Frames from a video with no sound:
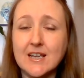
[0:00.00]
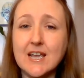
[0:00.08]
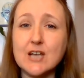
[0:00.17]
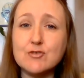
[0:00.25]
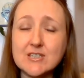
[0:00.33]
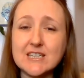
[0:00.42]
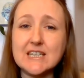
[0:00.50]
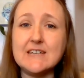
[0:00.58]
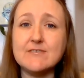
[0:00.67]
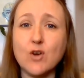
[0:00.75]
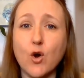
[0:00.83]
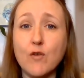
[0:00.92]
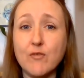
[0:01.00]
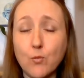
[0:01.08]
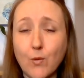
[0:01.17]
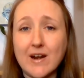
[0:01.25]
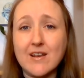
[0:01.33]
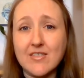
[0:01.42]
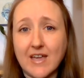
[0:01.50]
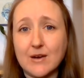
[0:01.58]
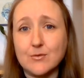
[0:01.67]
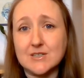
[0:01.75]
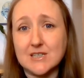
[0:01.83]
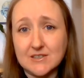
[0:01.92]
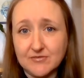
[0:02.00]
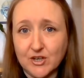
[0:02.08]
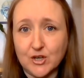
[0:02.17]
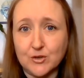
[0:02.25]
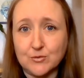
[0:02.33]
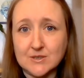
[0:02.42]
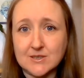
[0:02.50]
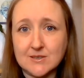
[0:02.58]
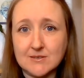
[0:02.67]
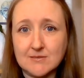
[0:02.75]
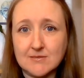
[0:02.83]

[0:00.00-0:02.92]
it received over 1,000 views.